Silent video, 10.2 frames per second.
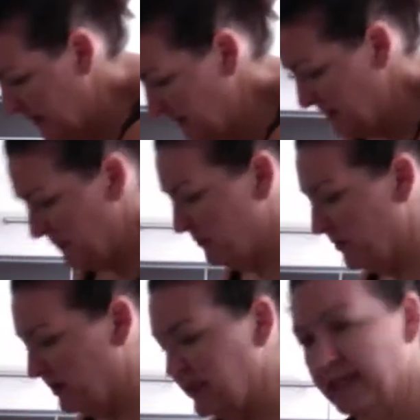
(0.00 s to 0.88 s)
I'm
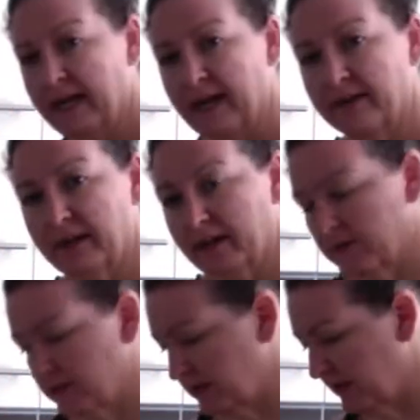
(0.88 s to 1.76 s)
rolling it out. Now,
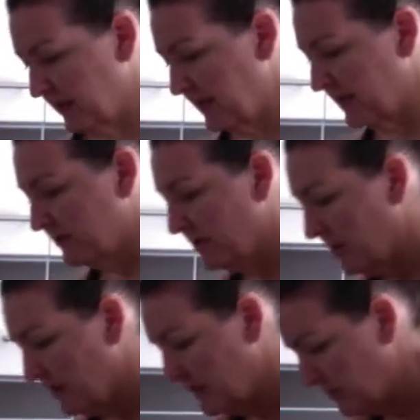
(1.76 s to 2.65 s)
to get a
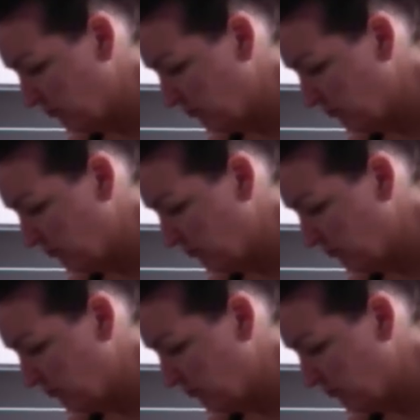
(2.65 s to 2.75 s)
nice